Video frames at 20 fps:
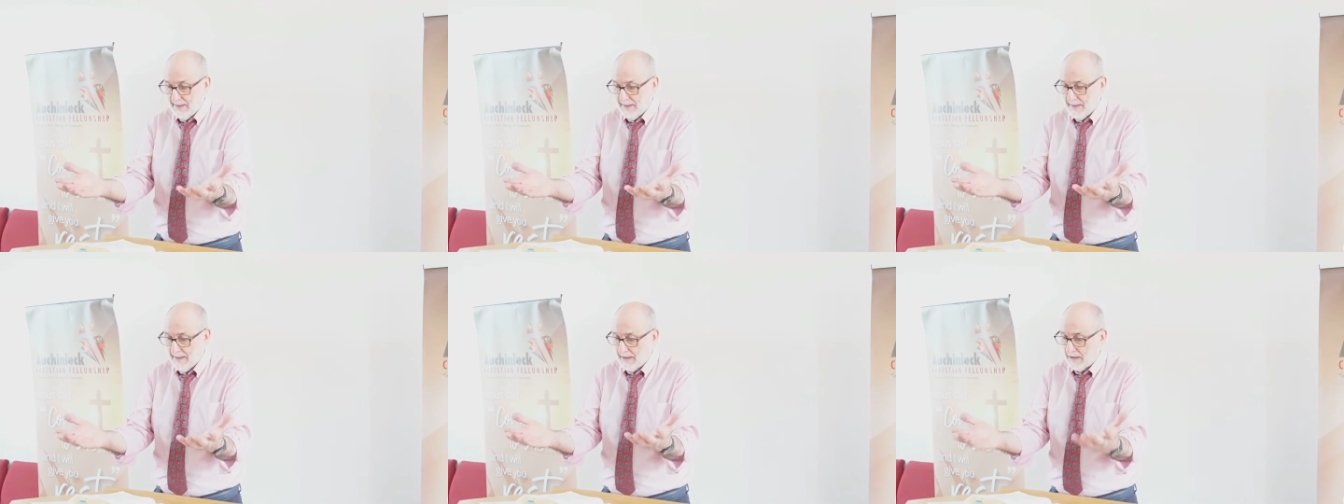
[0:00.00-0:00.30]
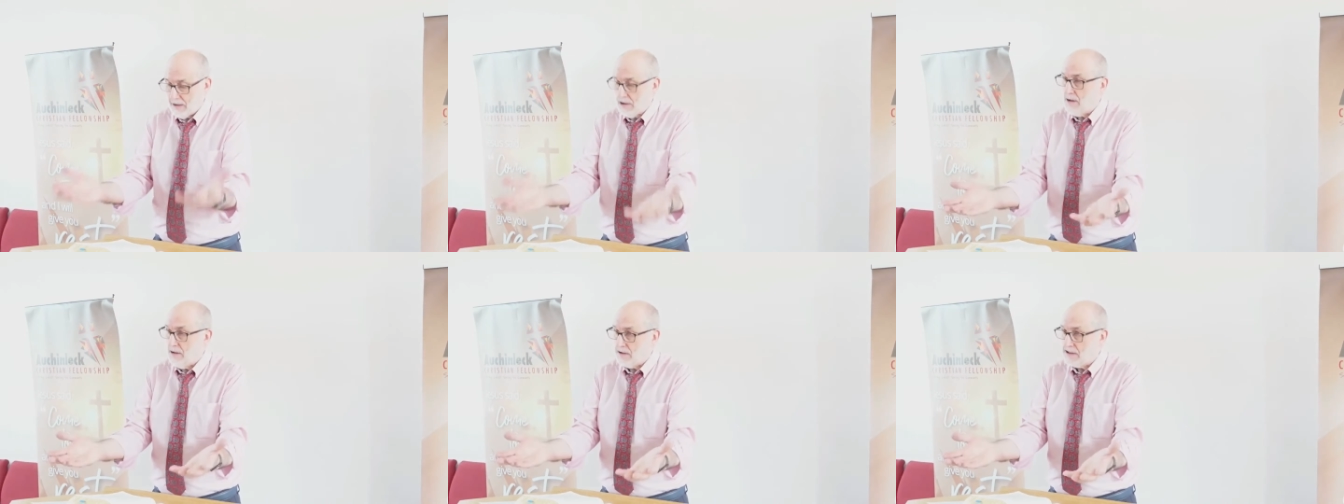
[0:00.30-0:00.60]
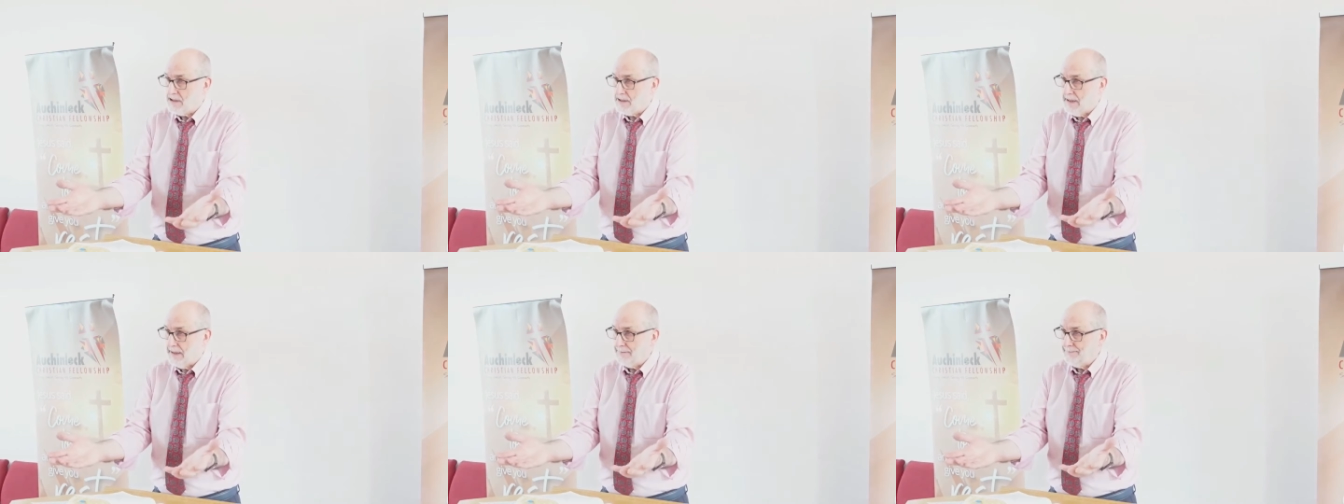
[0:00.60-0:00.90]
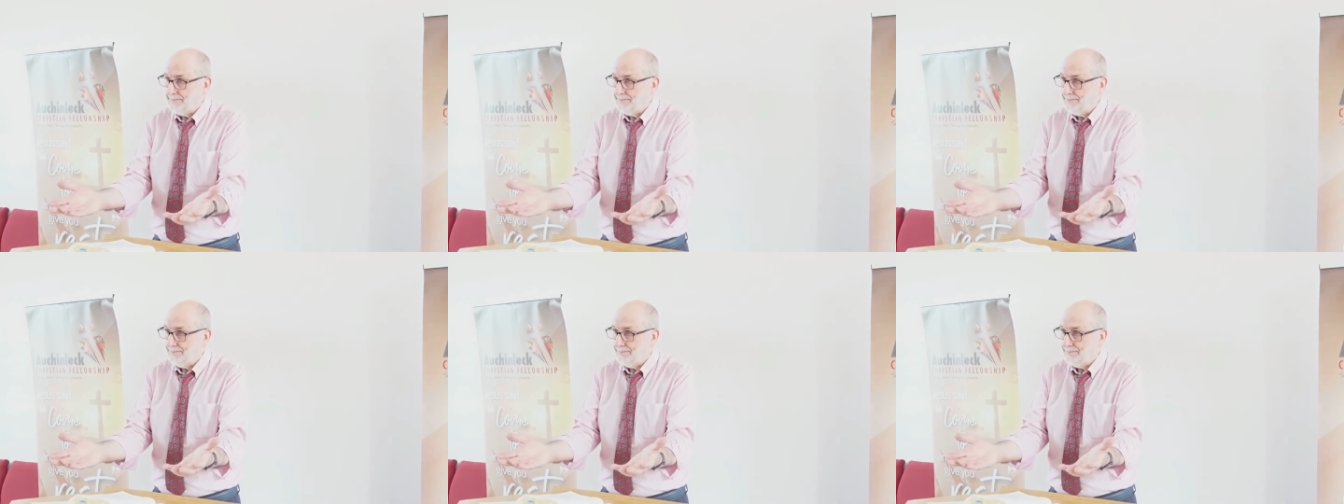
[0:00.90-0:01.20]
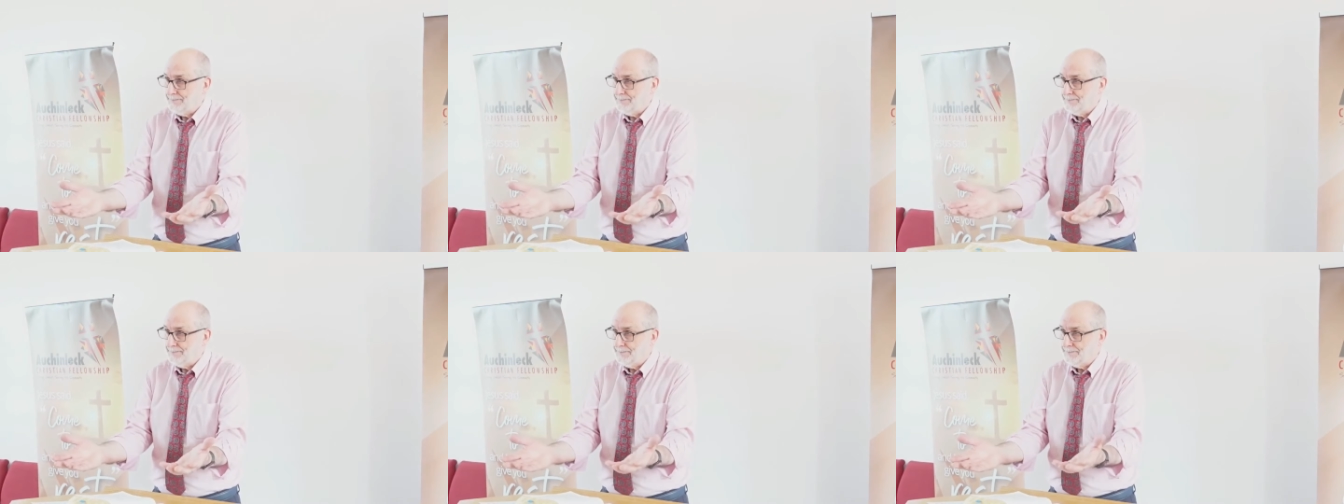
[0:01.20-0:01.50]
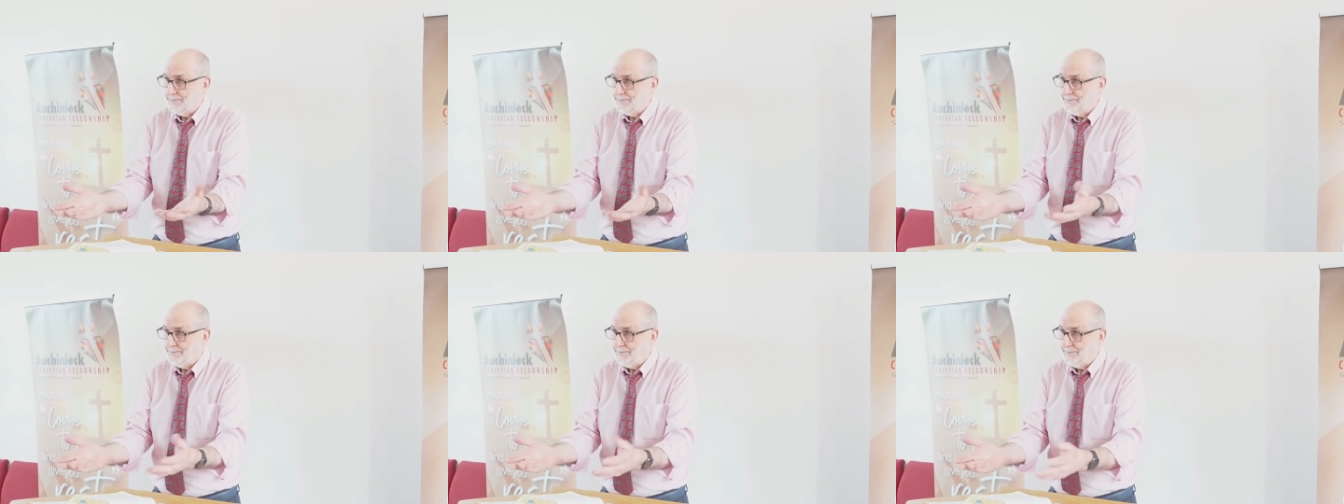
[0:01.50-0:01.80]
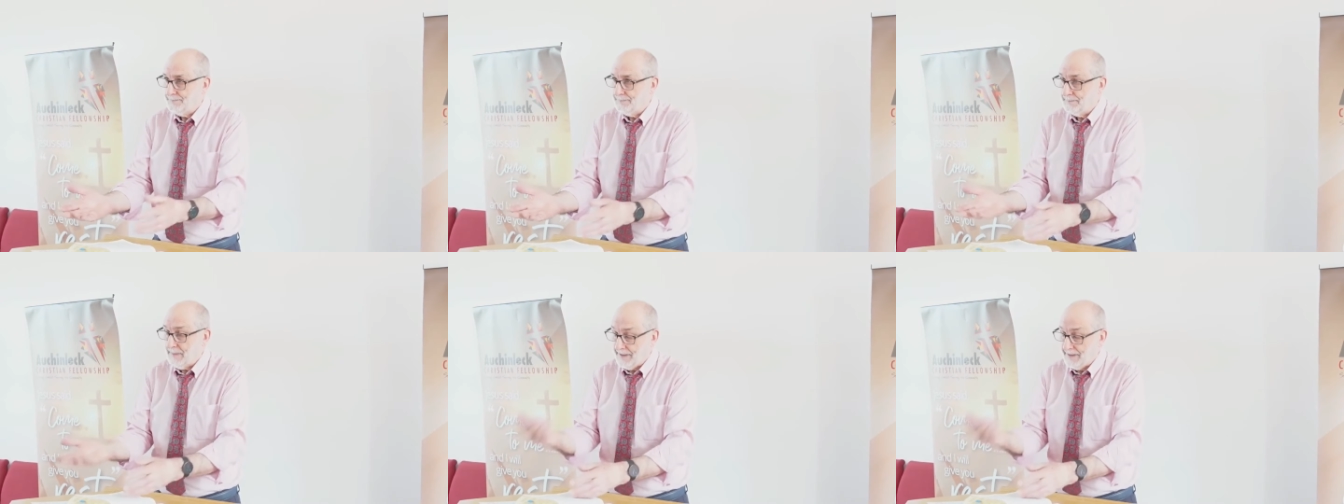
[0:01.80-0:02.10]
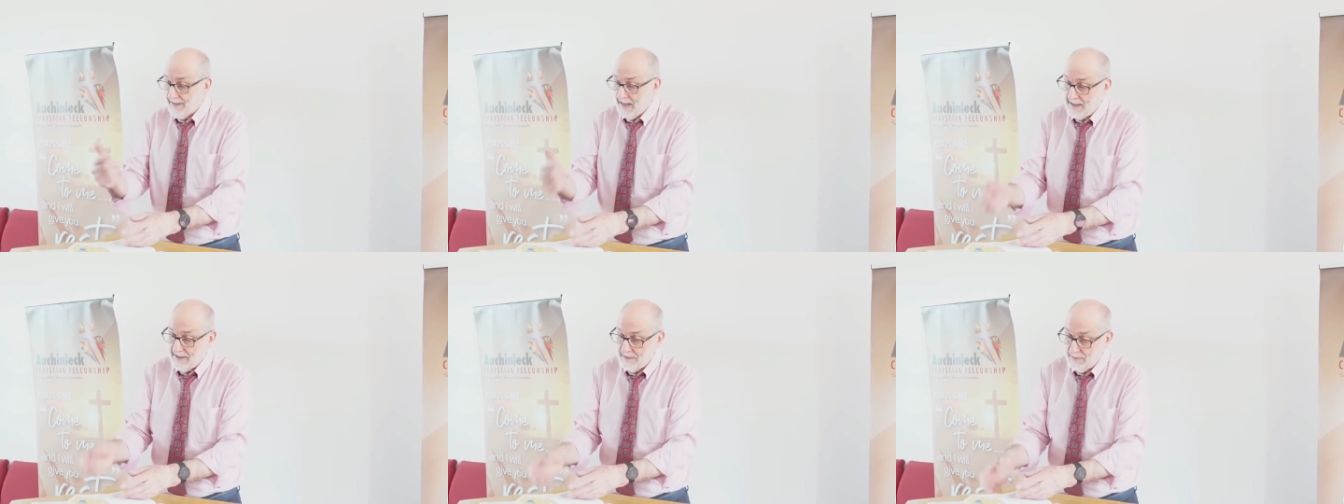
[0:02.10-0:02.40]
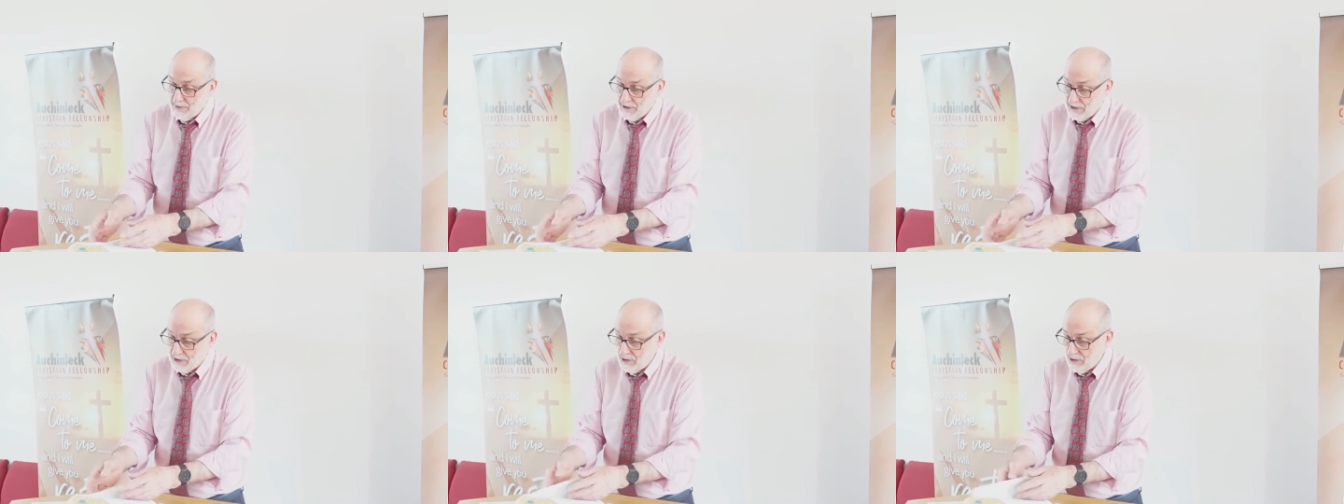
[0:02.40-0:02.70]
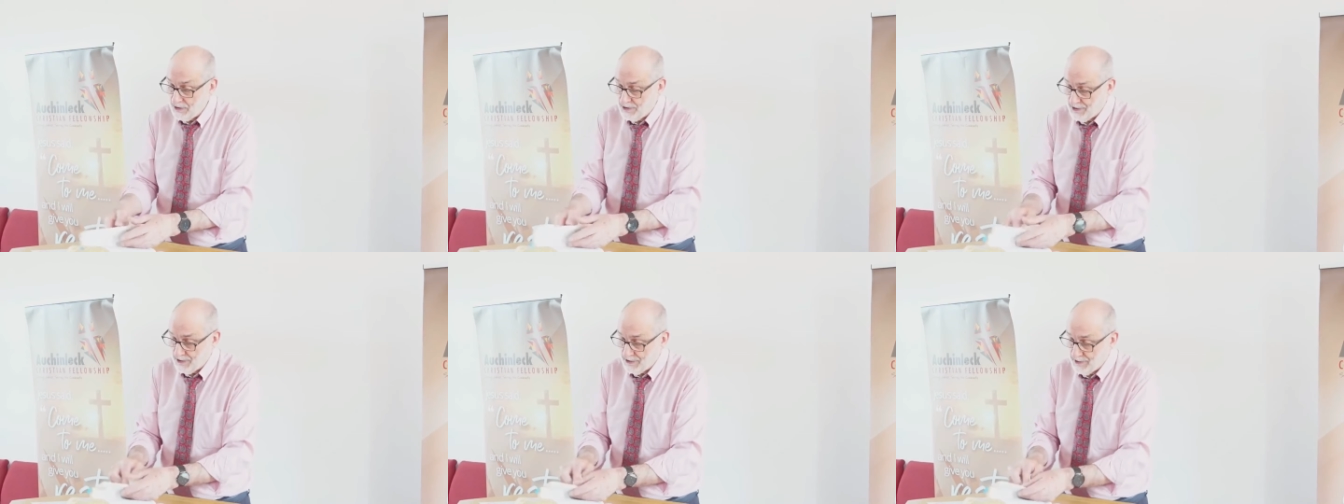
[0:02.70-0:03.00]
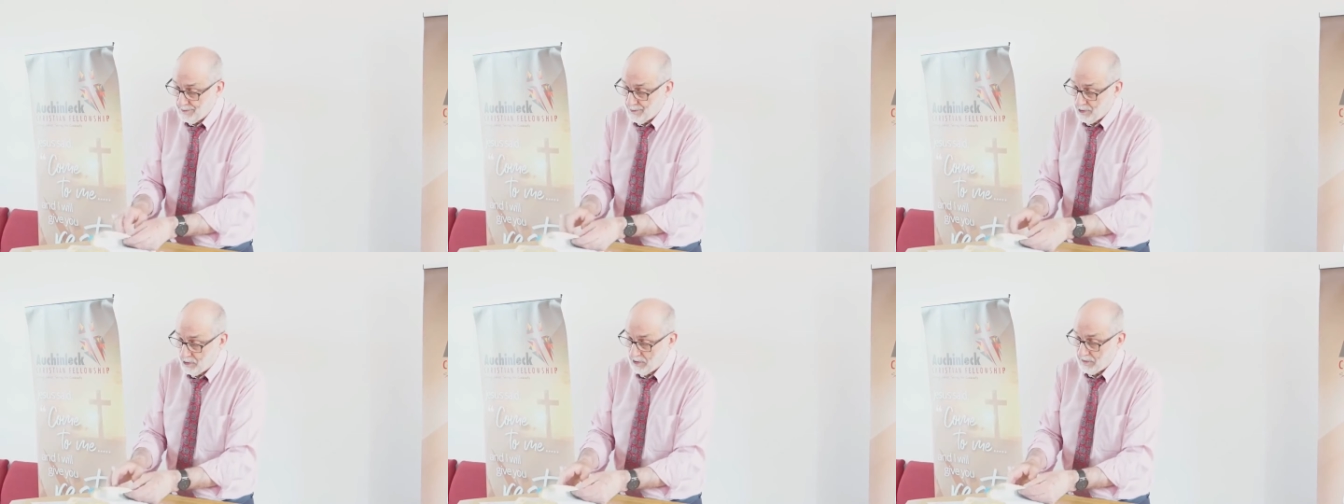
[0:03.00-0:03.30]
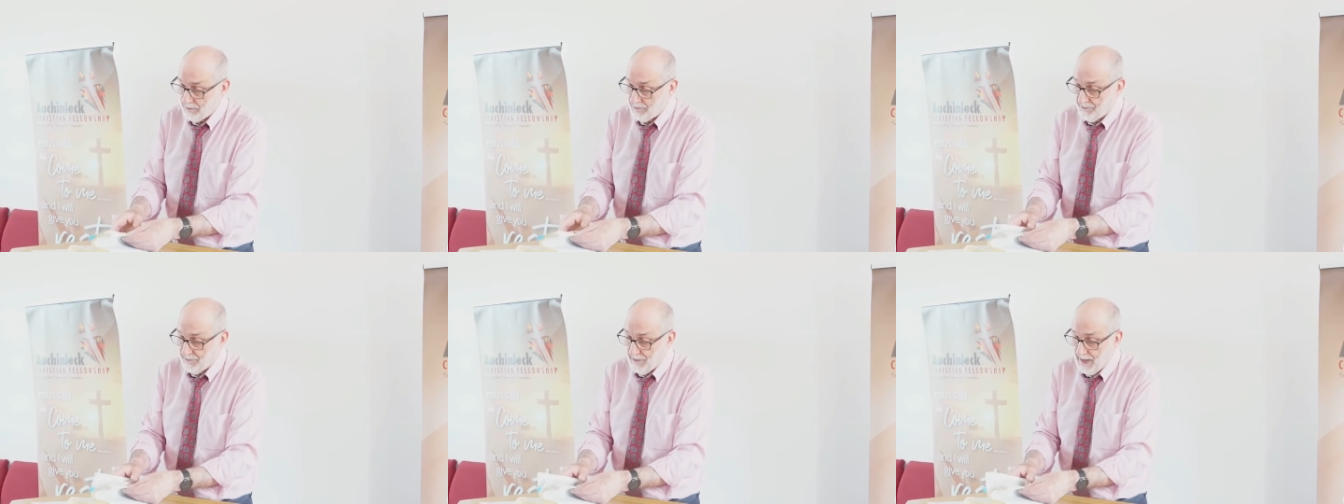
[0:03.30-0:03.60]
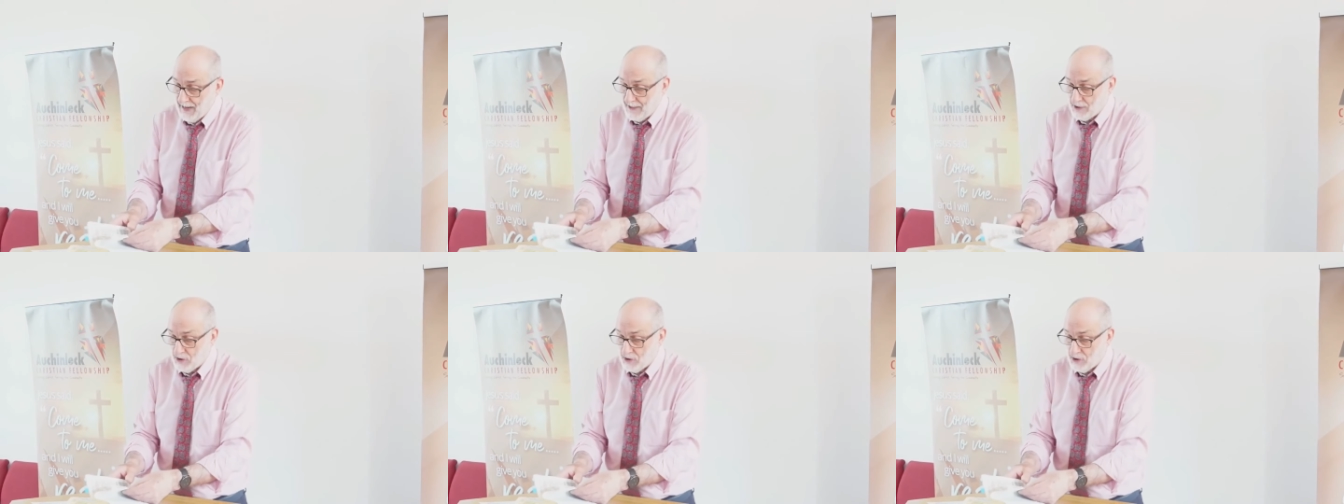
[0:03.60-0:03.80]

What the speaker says: and cursing. And then we go to the book of